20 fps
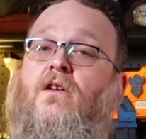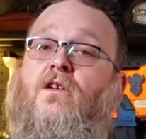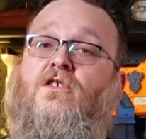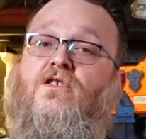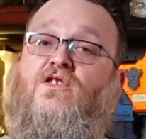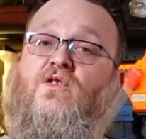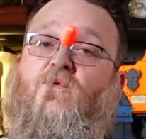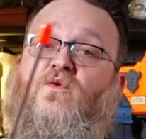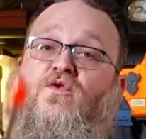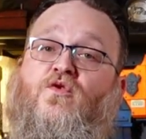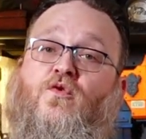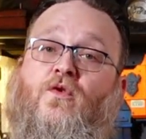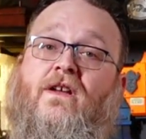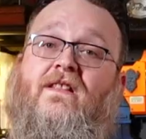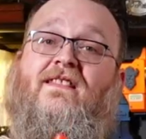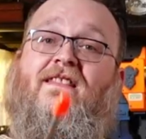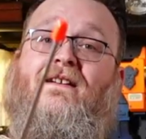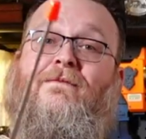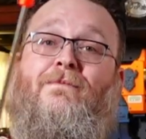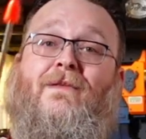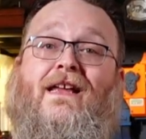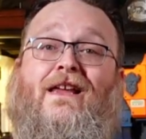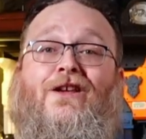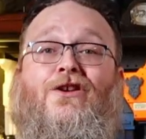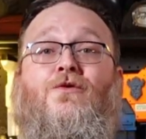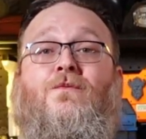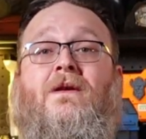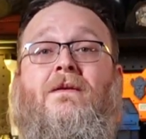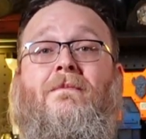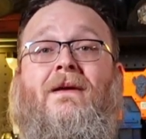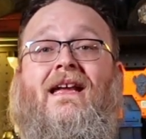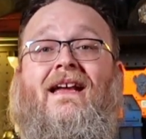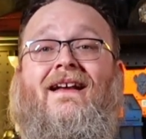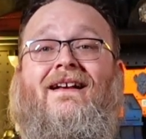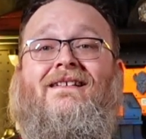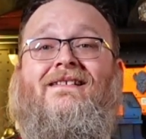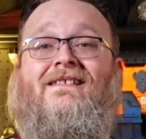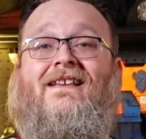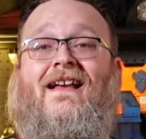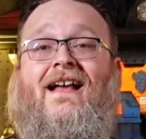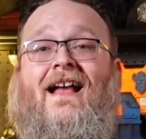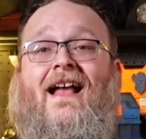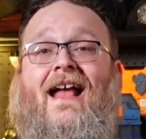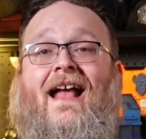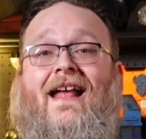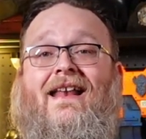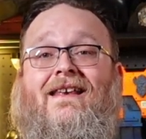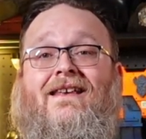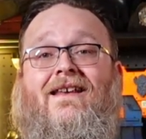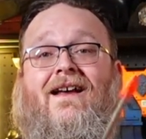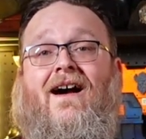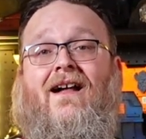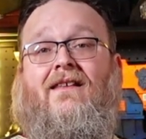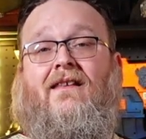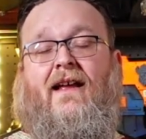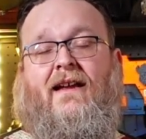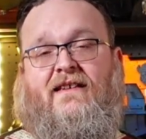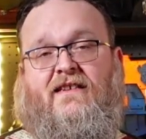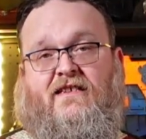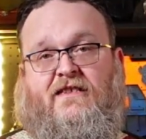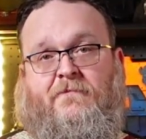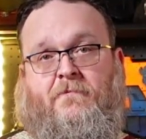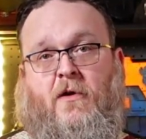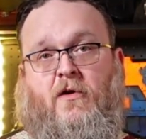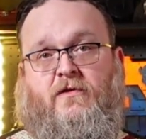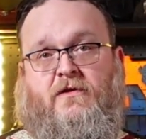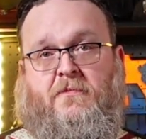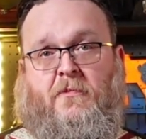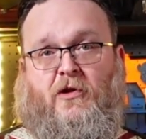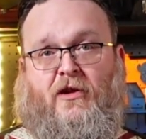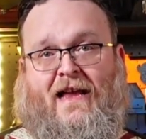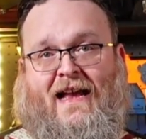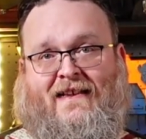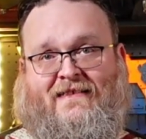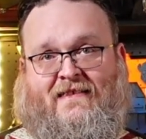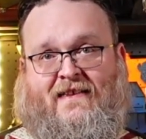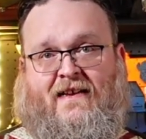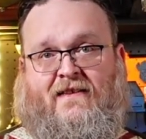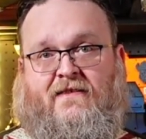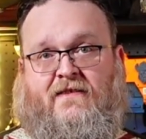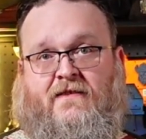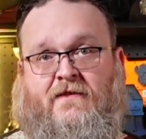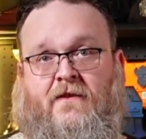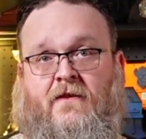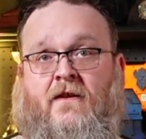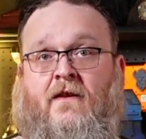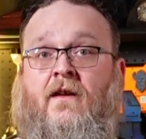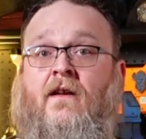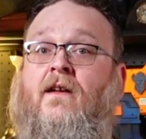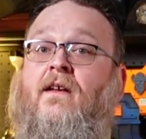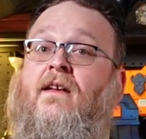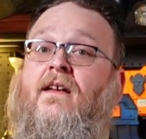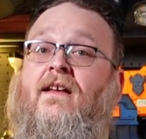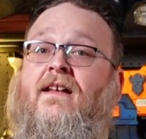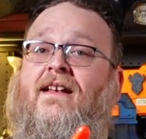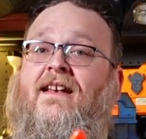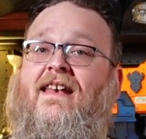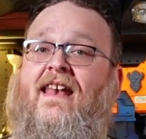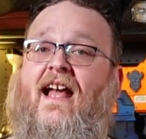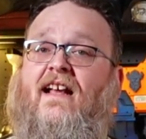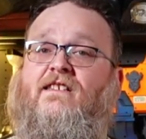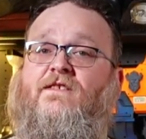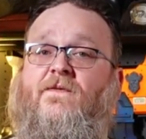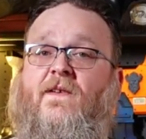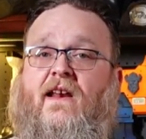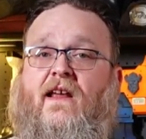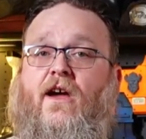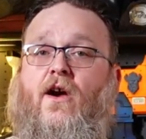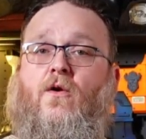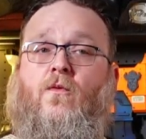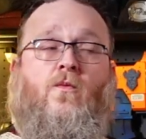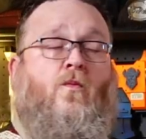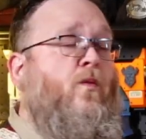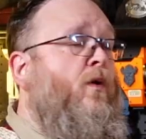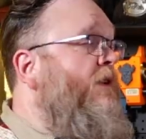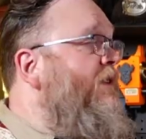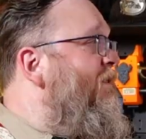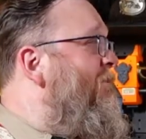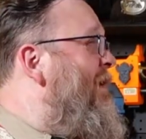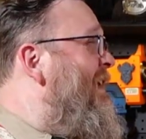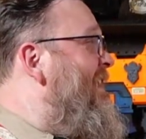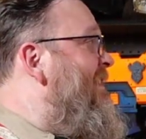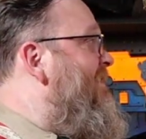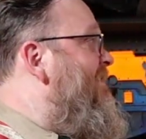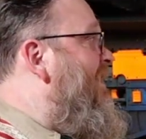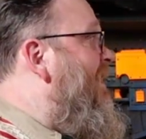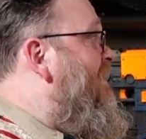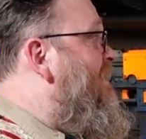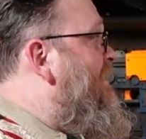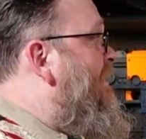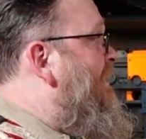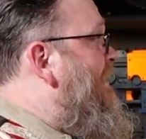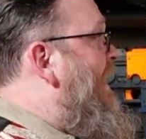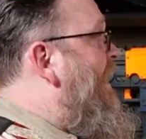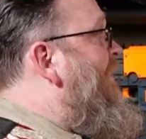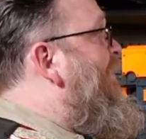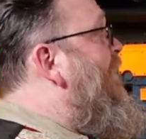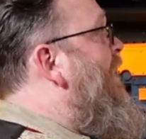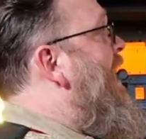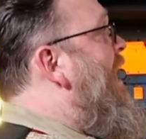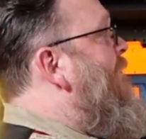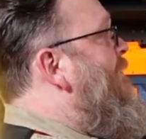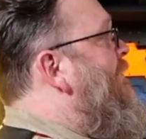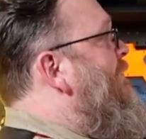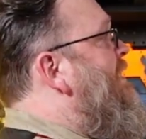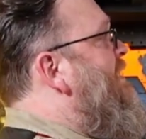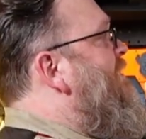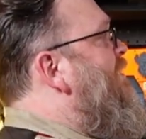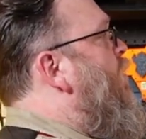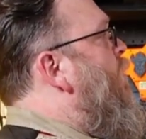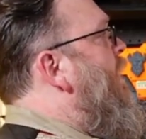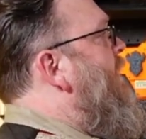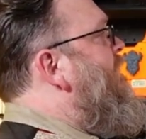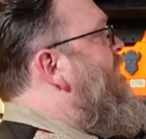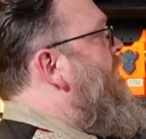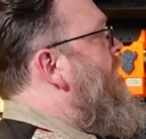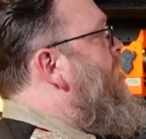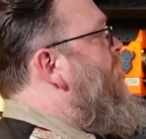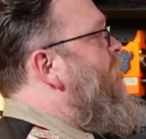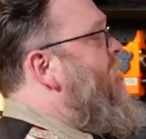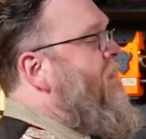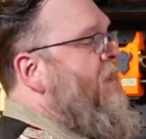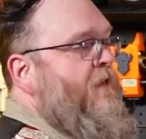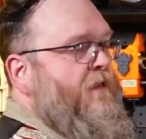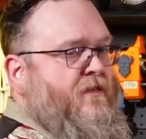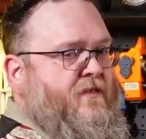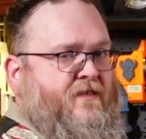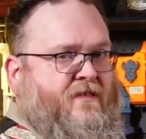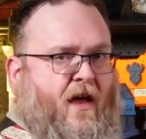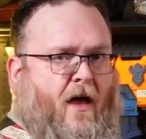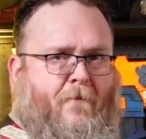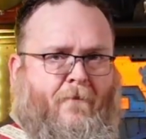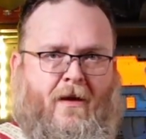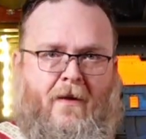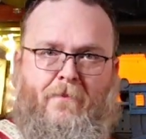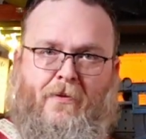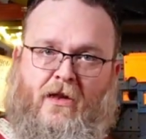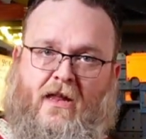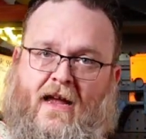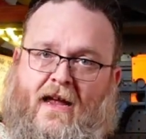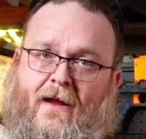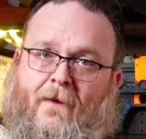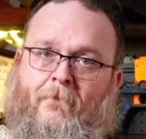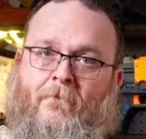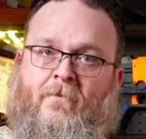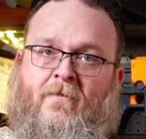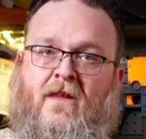So treat them like human beings and not like disposable assets. Next video, we'll be discussing the other half of this equation, zombie play.